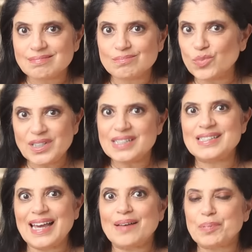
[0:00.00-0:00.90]
what
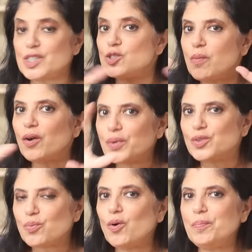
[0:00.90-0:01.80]
is that? But the smart would
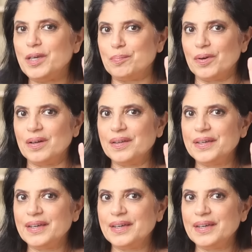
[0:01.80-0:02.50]
throw people.